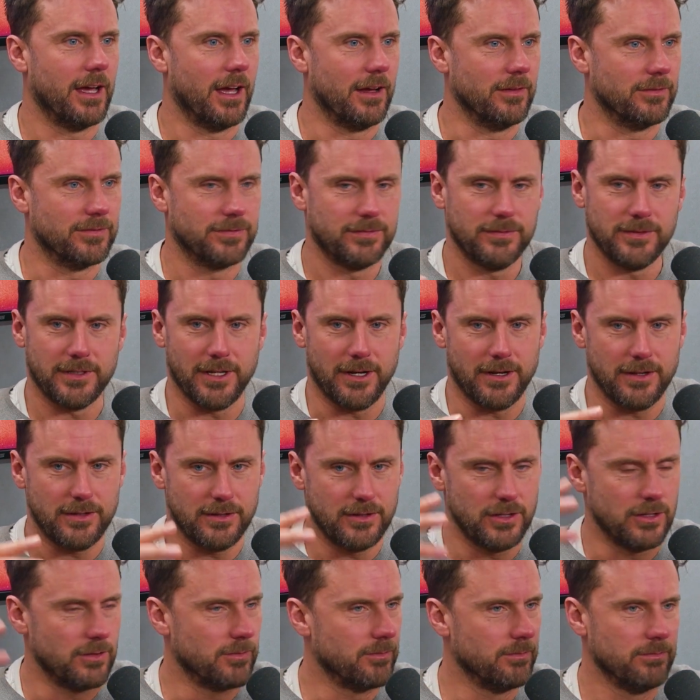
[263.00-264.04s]
Of
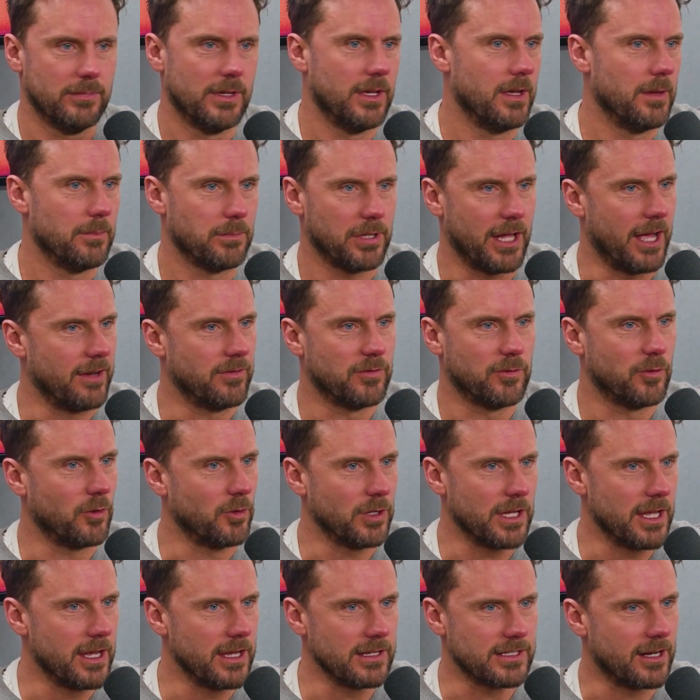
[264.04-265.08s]
you played
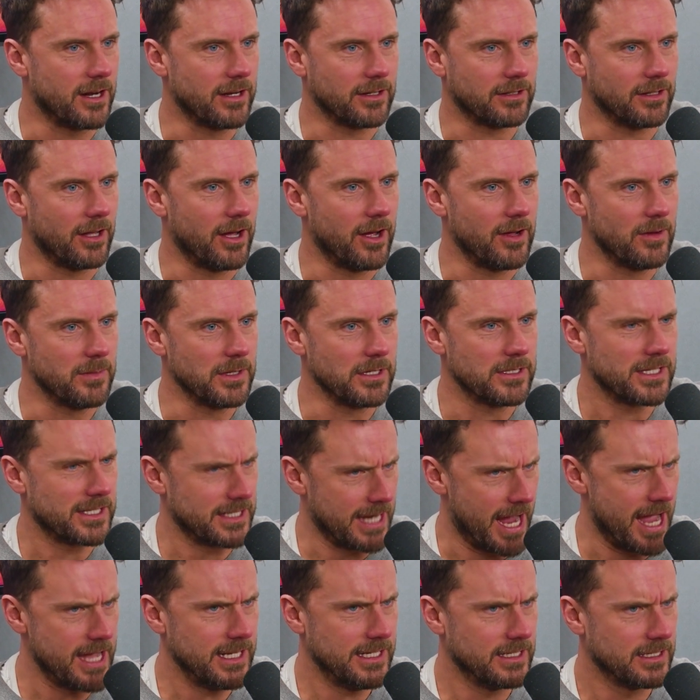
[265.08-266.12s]
4 years at Oklahoma
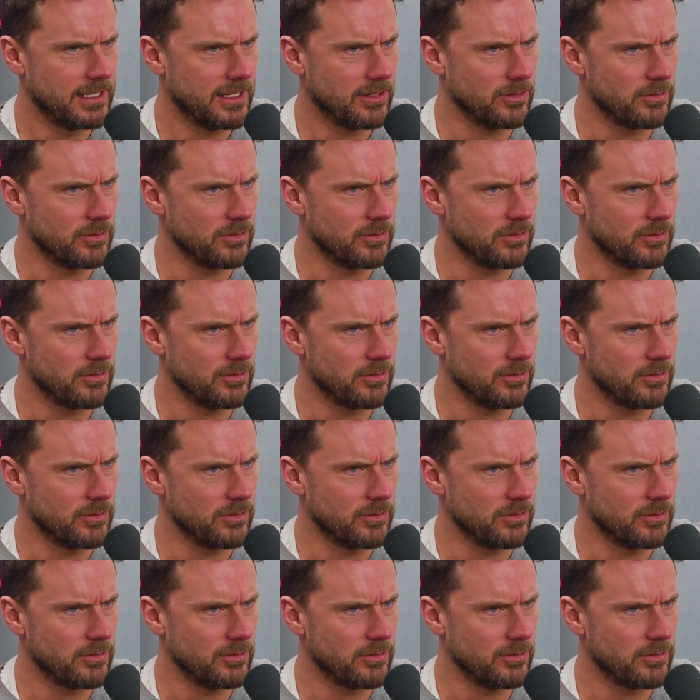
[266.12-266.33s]
State.